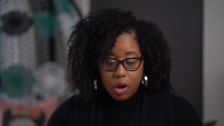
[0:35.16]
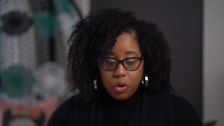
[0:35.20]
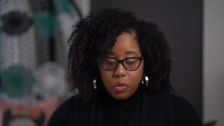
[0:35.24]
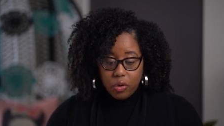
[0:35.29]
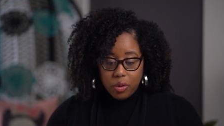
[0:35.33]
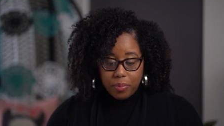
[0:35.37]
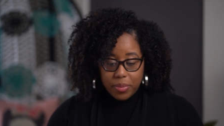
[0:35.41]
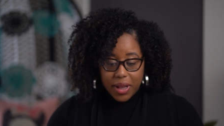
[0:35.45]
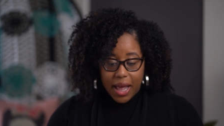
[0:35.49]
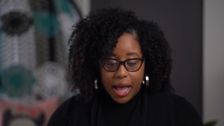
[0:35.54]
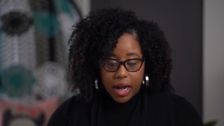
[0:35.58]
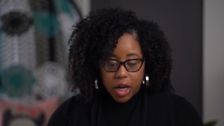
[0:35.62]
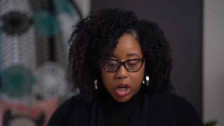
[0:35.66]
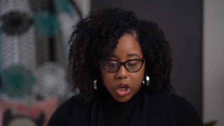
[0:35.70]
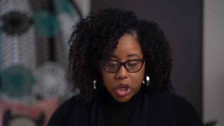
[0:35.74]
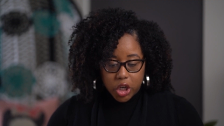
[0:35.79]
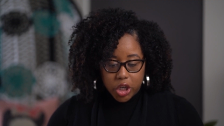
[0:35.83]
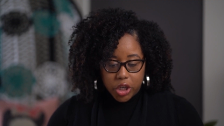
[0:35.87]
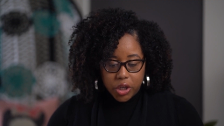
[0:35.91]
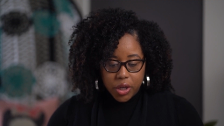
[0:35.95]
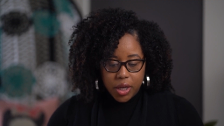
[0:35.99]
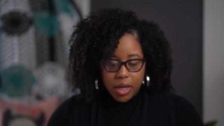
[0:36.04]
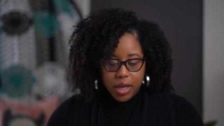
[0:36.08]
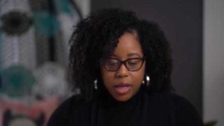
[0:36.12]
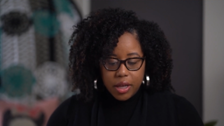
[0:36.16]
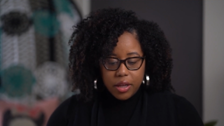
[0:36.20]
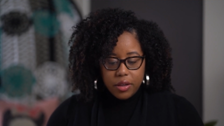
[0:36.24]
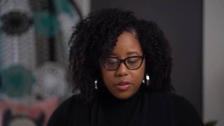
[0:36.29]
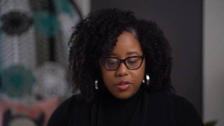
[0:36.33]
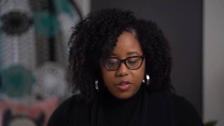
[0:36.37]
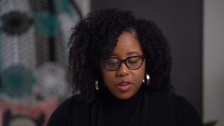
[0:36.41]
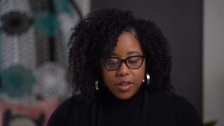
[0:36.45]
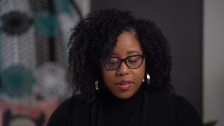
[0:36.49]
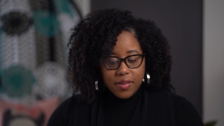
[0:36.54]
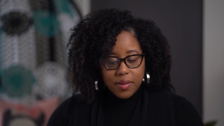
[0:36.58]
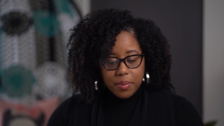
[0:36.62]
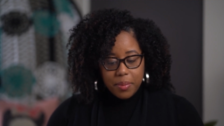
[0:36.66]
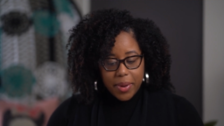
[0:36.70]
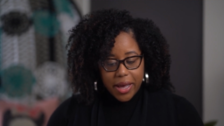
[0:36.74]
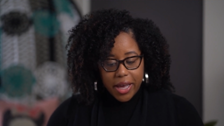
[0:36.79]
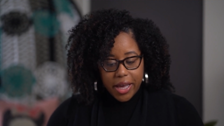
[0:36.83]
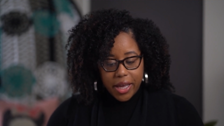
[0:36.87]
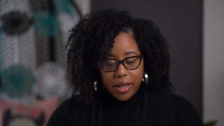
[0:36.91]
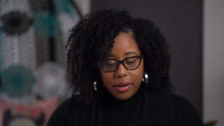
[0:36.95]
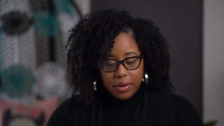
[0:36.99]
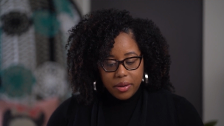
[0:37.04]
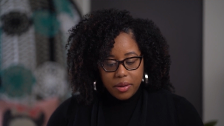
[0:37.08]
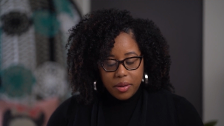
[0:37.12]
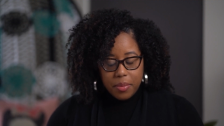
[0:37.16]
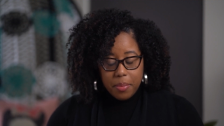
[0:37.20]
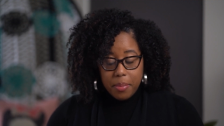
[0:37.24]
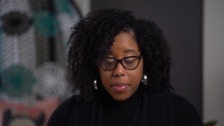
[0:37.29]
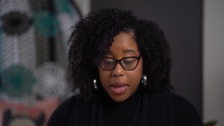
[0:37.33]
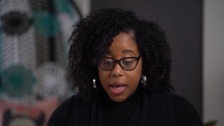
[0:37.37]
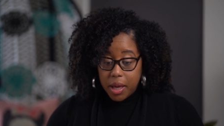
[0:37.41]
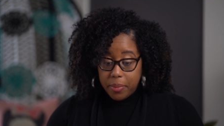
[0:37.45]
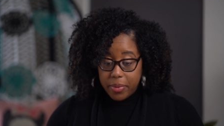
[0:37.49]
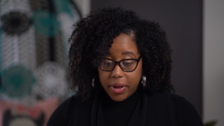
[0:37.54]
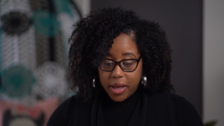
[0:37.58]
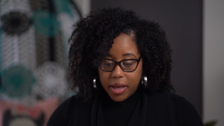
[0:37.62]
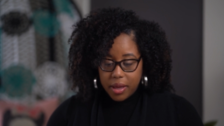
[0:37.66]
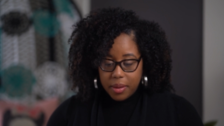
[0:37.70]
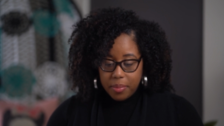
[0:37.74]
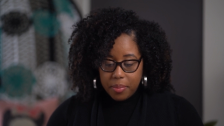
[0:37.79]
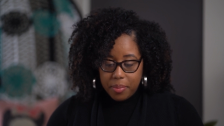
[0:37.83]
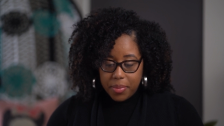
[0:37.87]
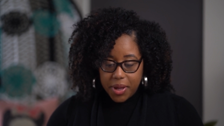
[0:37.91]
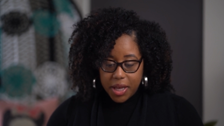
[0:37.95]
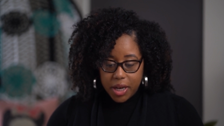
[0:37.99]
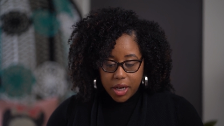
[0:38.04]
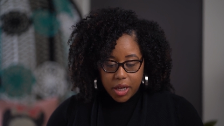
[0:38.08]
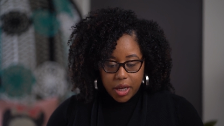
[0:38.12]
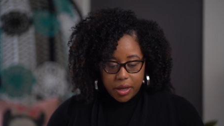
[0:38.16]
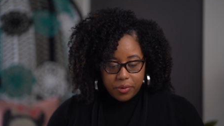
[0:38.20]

awkward black girl, just might, maybe, be